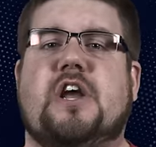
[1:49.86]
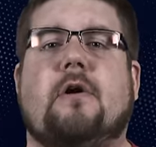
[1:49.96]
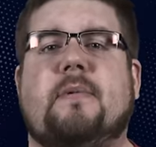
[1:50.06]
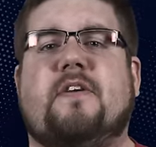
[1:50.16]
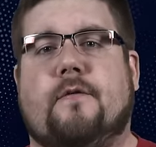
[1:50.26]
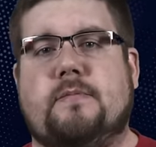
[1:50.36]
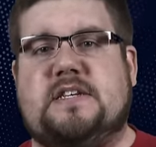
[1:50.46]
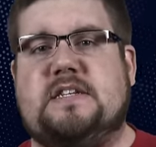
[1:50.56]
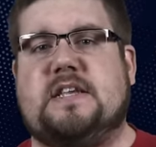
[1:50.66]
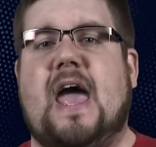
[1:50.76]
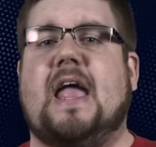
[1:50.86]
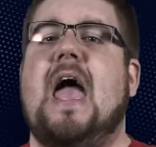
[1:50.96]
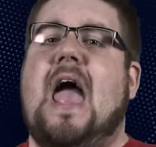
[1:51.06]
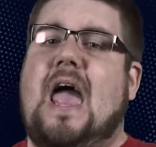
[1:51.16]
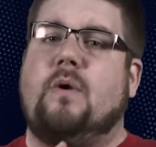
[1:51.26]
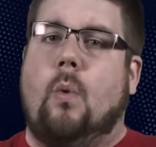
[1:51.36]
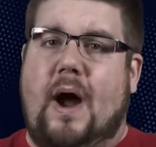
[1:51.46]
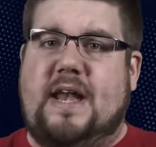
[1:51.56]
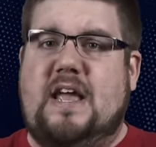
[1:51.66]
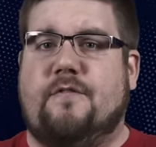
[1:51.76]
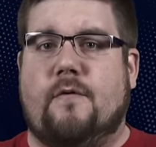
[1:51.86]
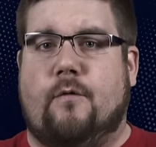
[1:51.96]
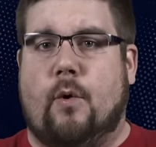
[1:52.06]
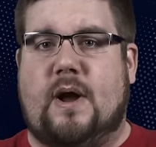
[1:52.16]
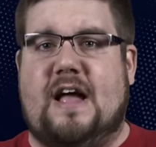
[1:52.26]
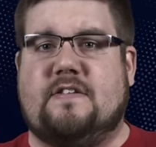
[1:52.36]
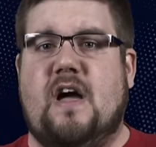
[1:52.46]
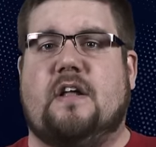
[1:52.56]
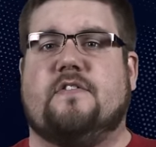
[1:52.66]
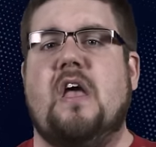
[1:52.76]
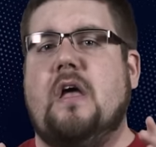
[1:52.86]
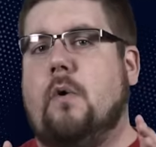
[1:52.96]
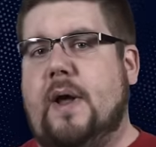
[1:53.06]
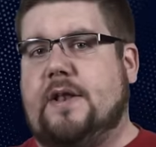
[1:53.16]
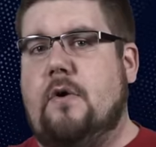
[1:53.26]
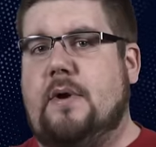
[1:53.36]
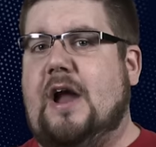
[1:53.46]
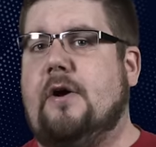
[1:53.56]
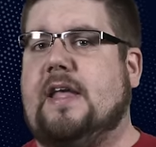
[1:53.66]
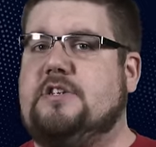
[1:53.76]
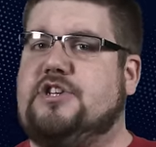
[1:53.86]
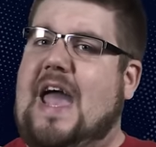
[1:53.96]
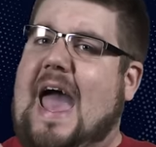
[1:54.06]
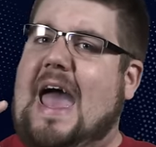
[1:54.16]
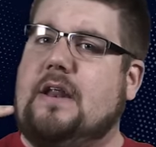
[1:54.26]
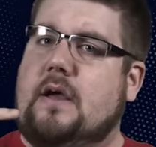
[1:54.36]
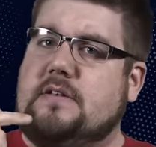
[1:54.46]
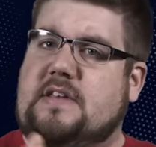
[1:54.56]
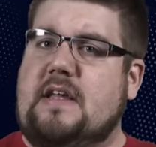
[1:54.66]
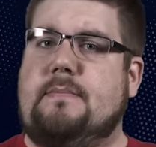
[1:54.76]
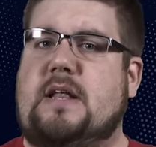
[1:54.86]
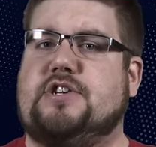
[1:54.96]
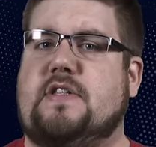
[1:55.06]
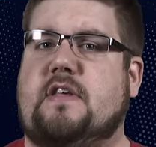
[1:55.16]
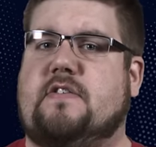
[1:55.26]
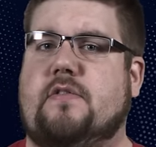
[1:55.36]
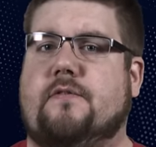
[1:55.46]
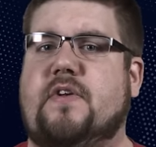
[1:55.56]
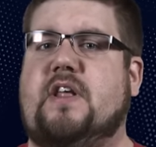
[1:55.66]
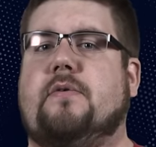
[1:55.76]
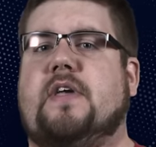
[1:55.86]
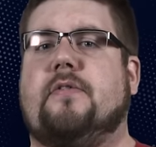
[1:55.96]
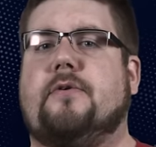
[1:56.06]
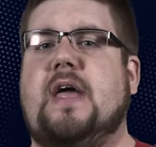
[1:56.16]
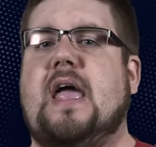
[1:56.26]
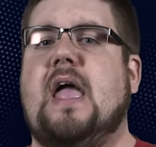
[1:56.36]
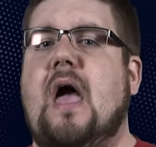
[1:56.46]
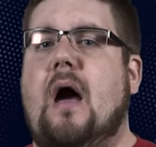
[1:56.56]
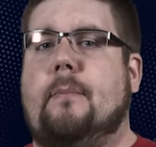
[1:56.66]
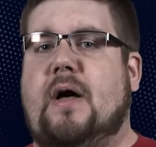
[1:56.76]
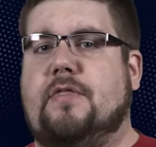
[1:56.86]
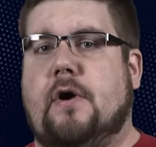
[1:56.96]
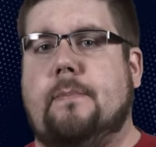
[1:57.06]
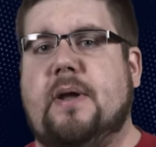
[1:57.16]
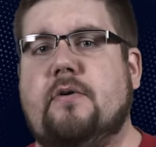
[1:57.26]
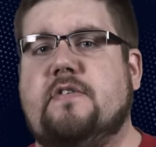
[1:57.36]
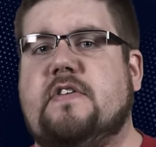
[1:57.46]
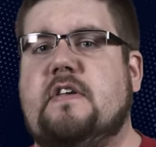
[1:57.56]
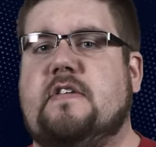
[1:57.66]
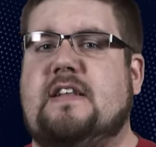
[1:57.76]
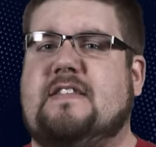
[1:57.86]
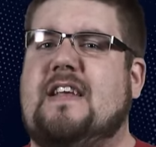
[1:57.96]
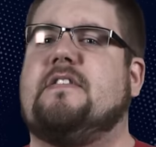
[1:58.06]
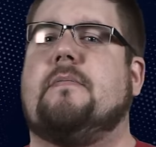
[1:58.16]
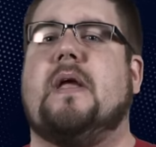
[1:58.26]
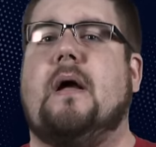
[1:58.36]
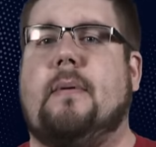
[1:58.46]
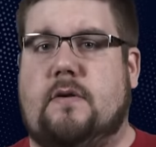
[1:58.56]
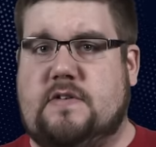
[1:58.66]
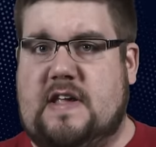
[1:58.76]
Jeremy from T-Tag, and Whitey from Four Guys Guns. Quick note, Eric and Chad did mention this in their video the other day about their appearances and said something about